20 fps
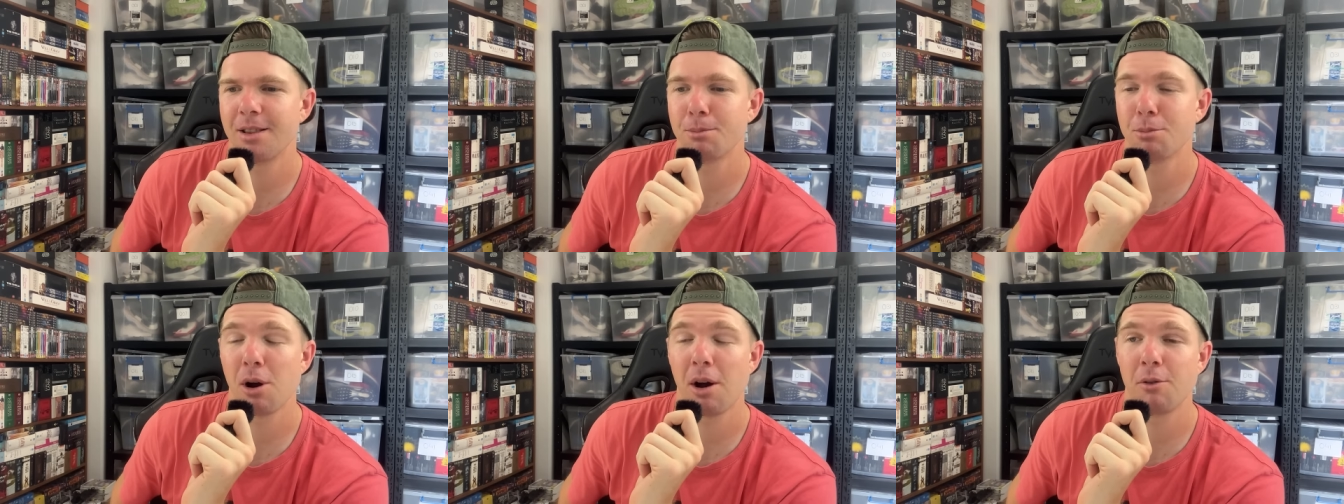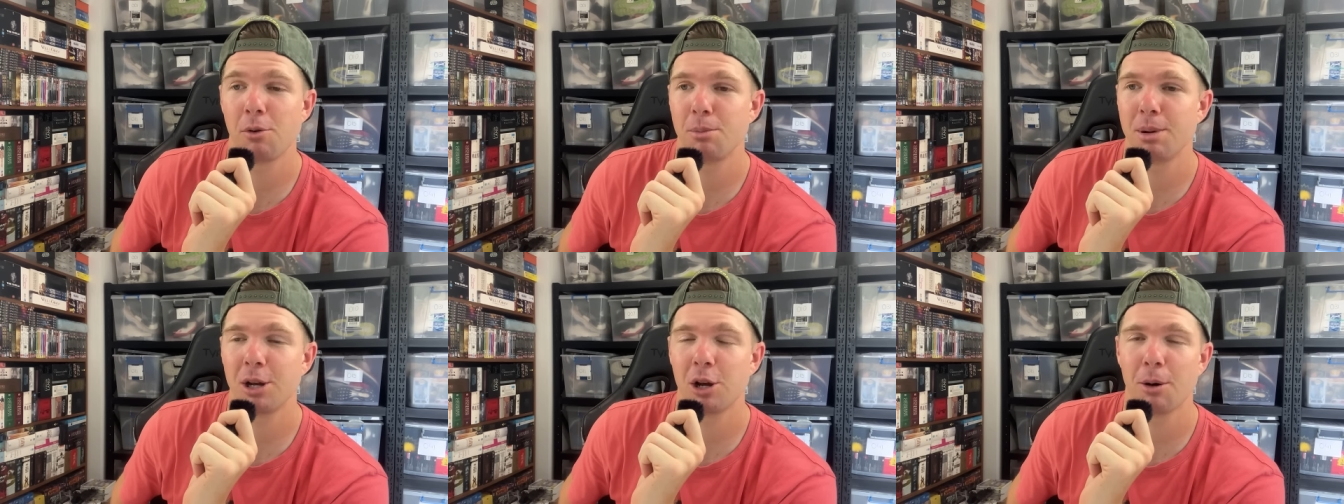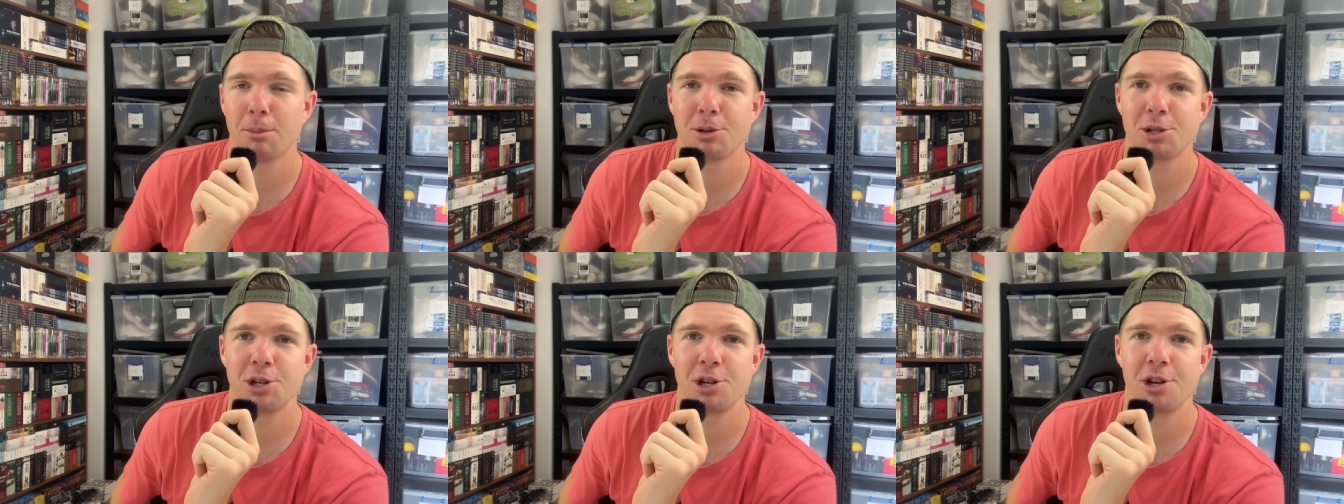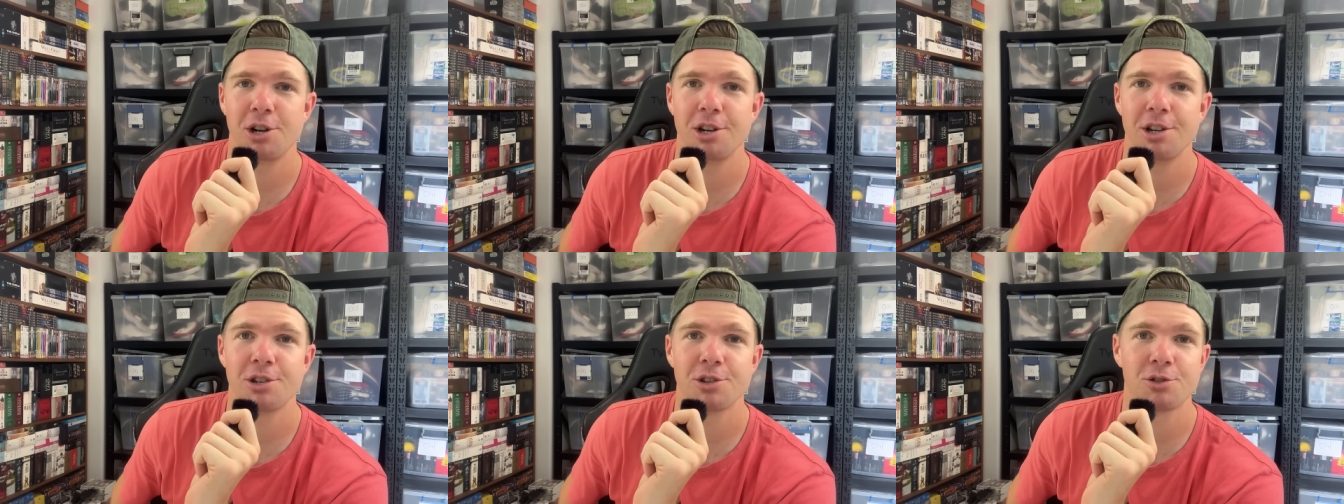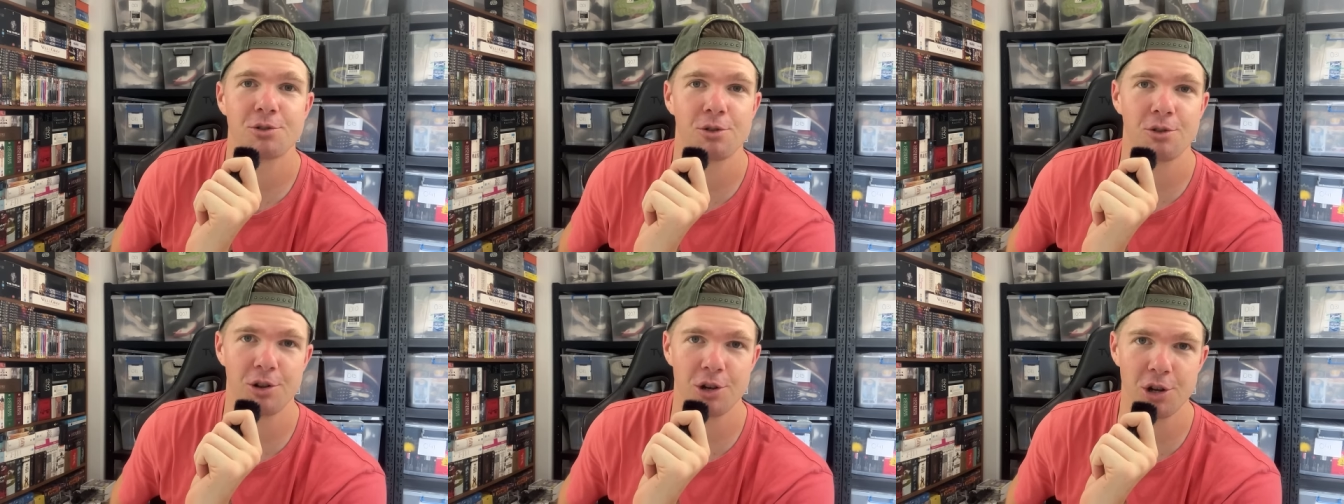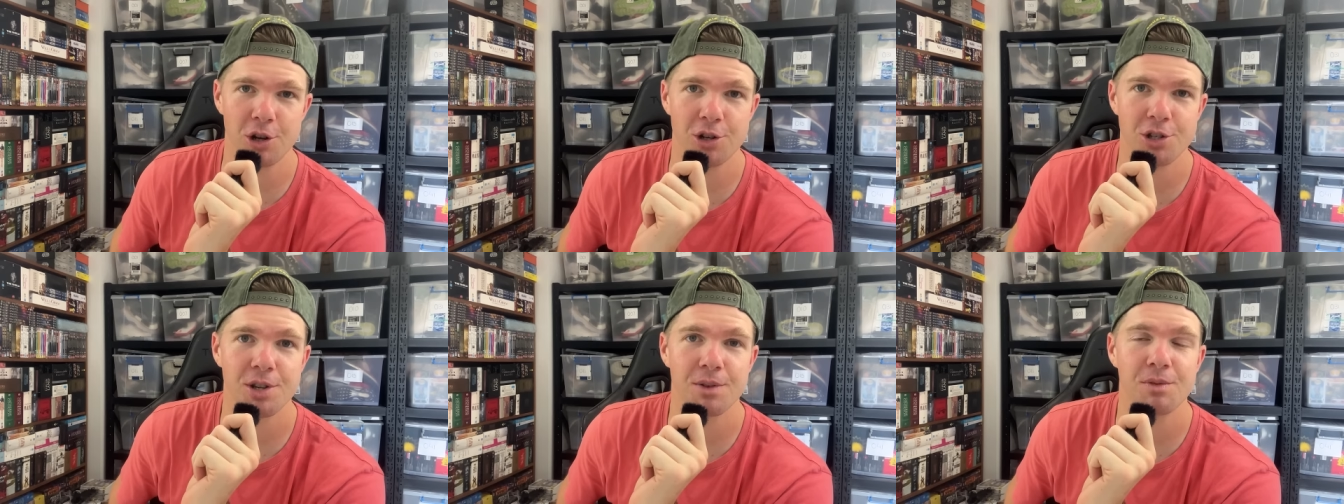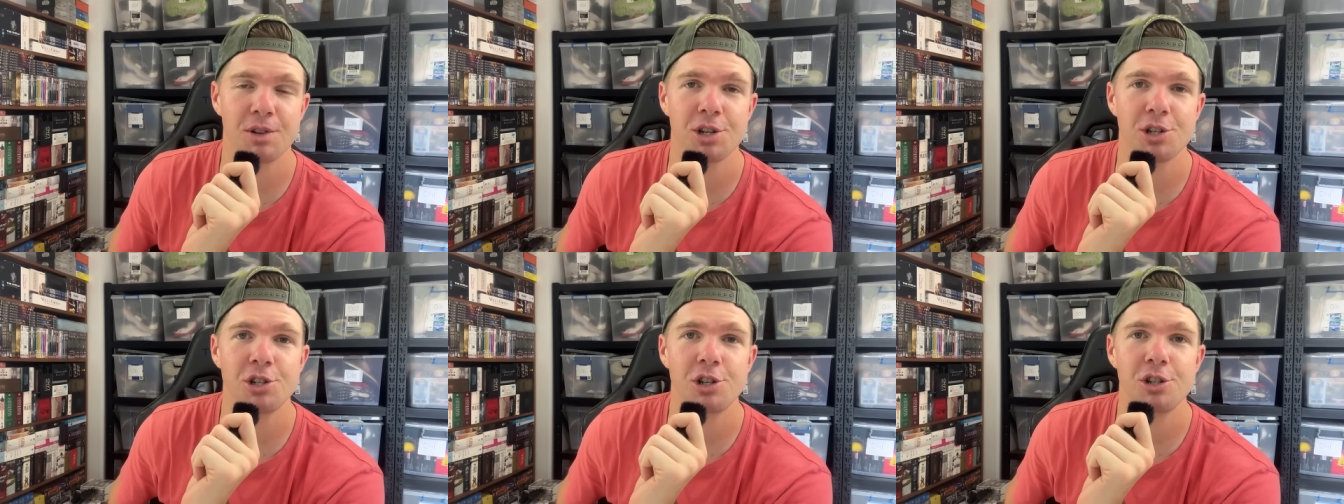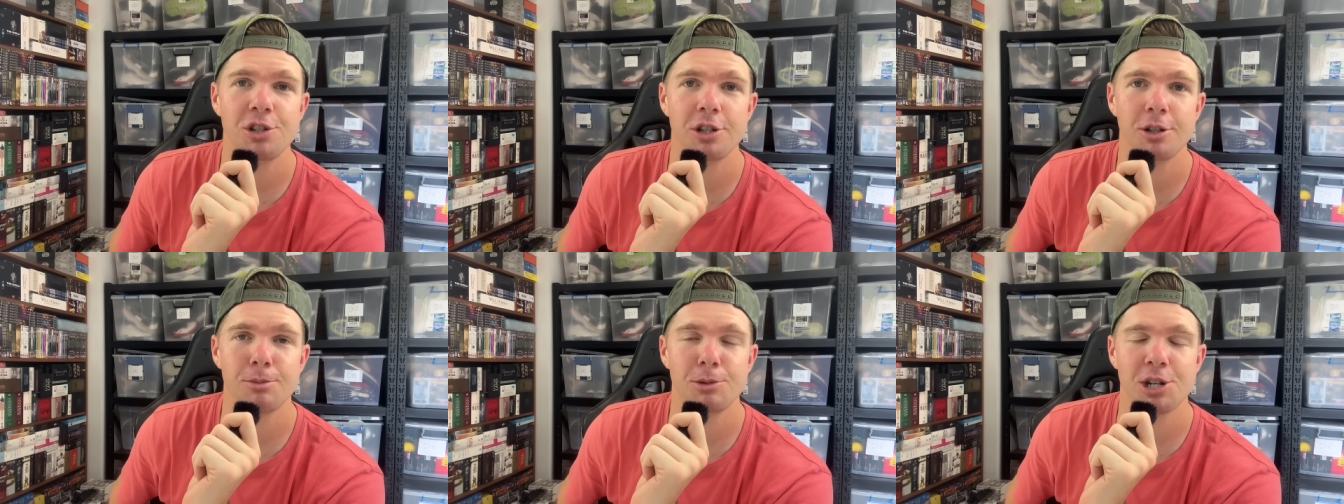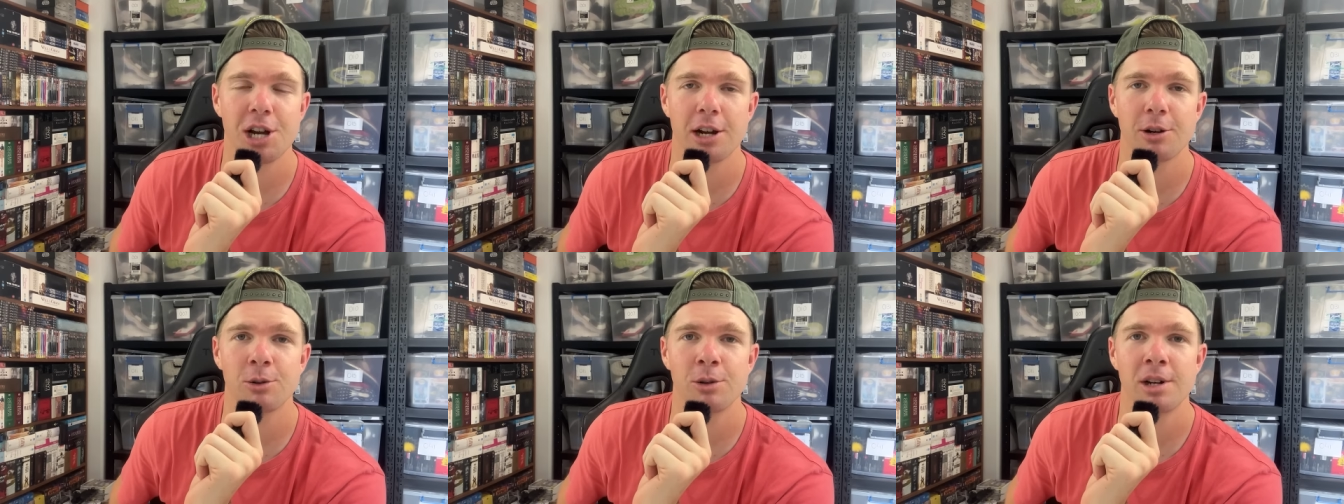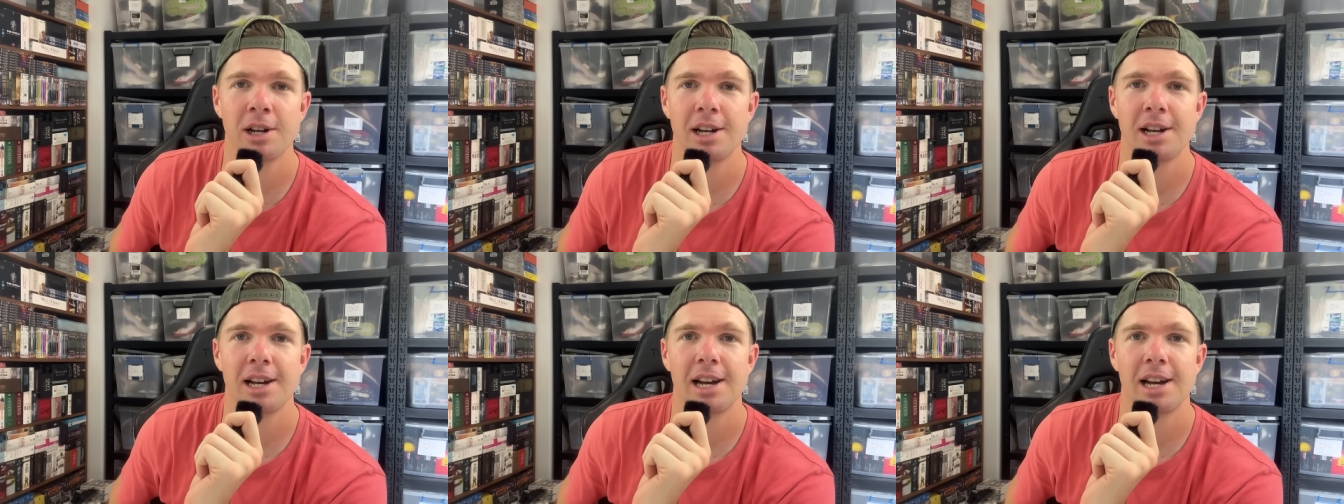the private pick opportunities through the use of this YouTube channel